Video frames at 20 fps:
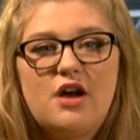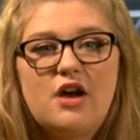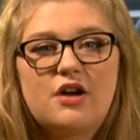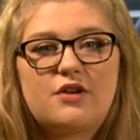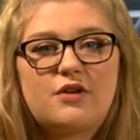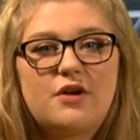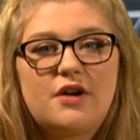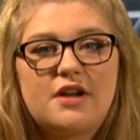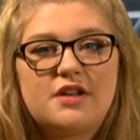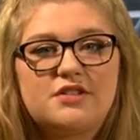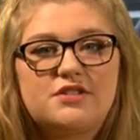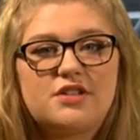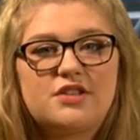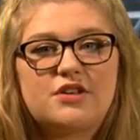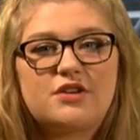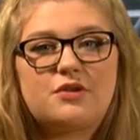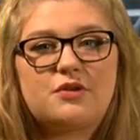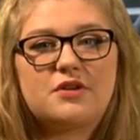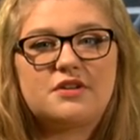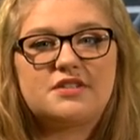According to
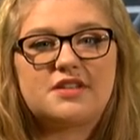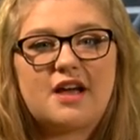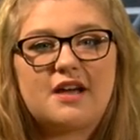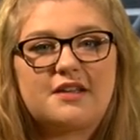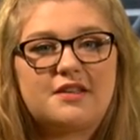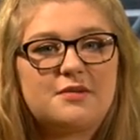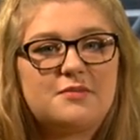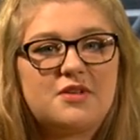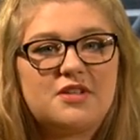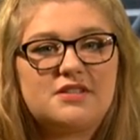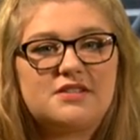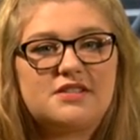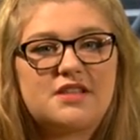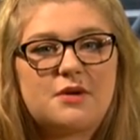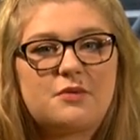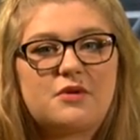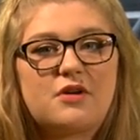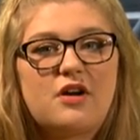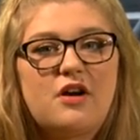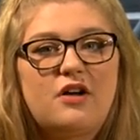the court documents,
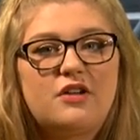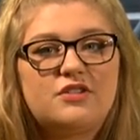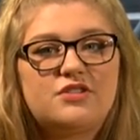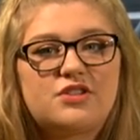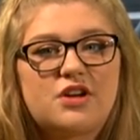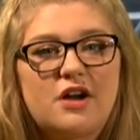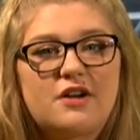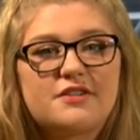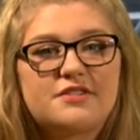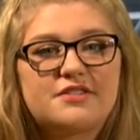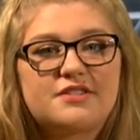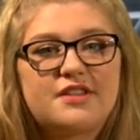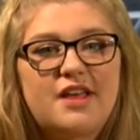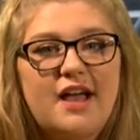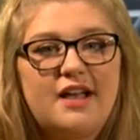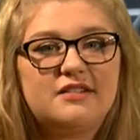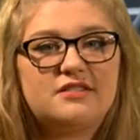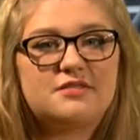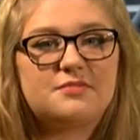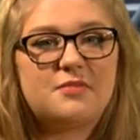they were all charged
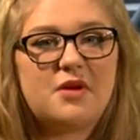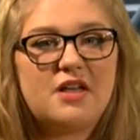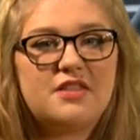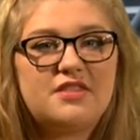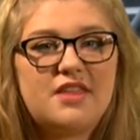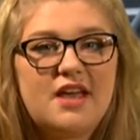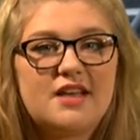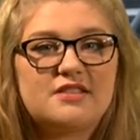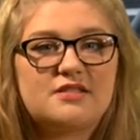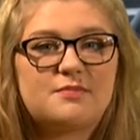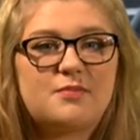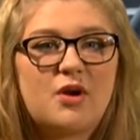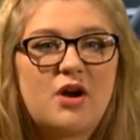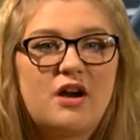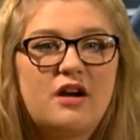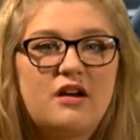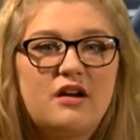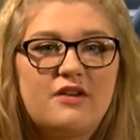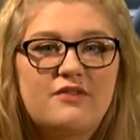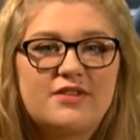last month as
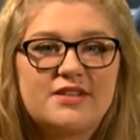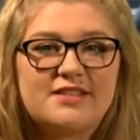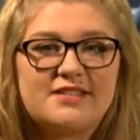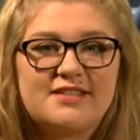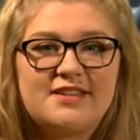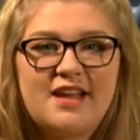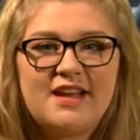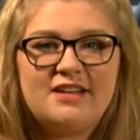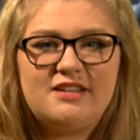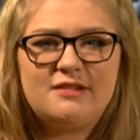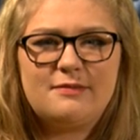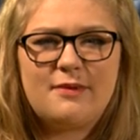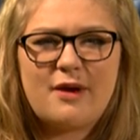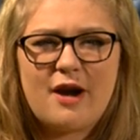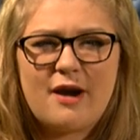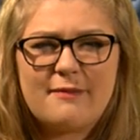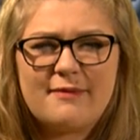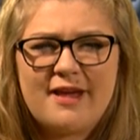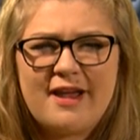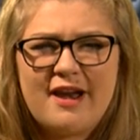part of a State
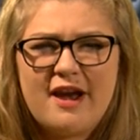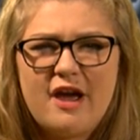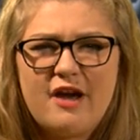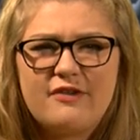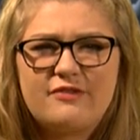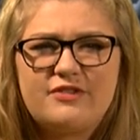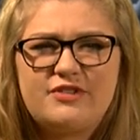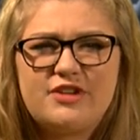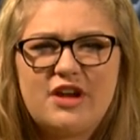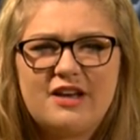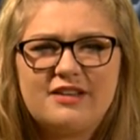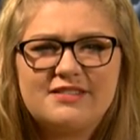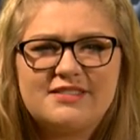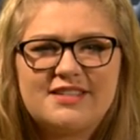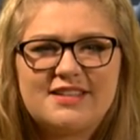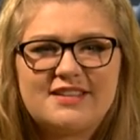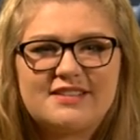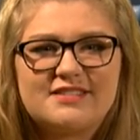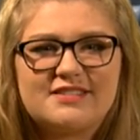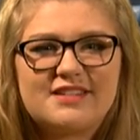Department of
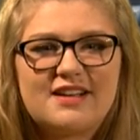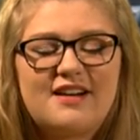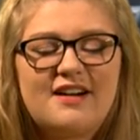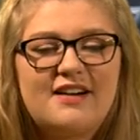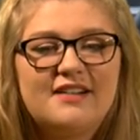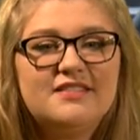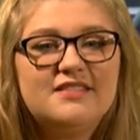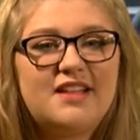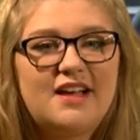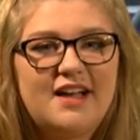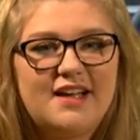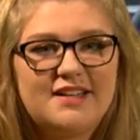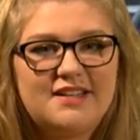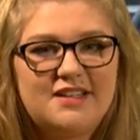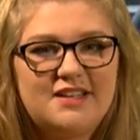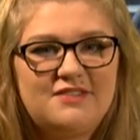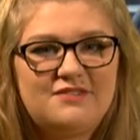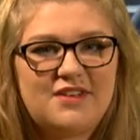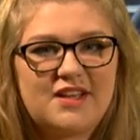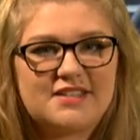Justice online
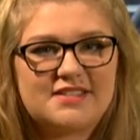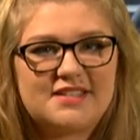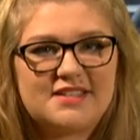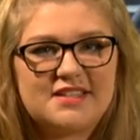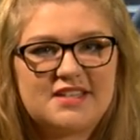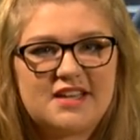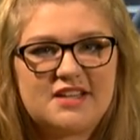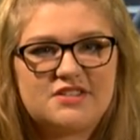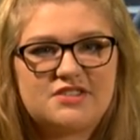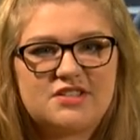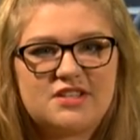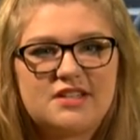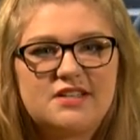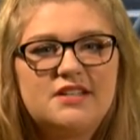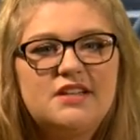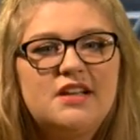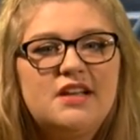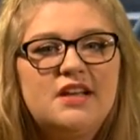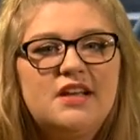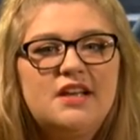
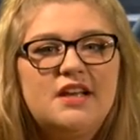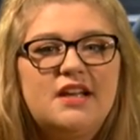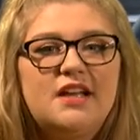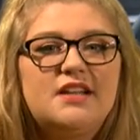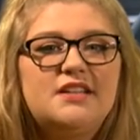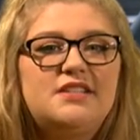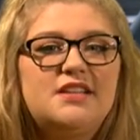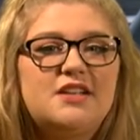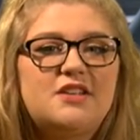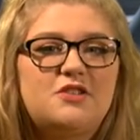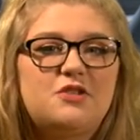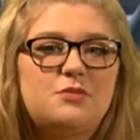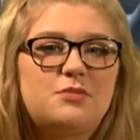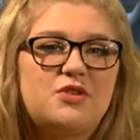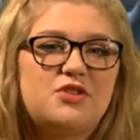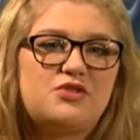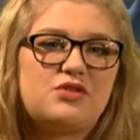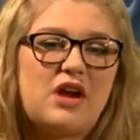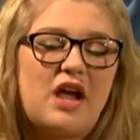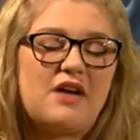investigation into
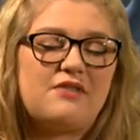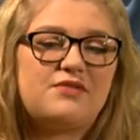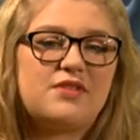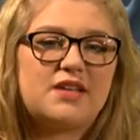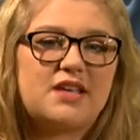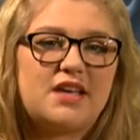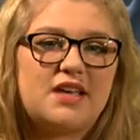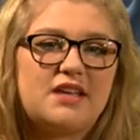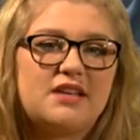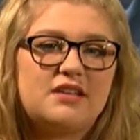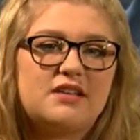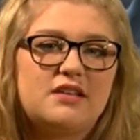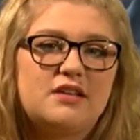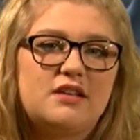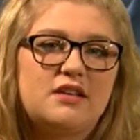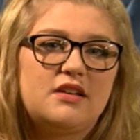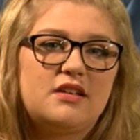human trafficking.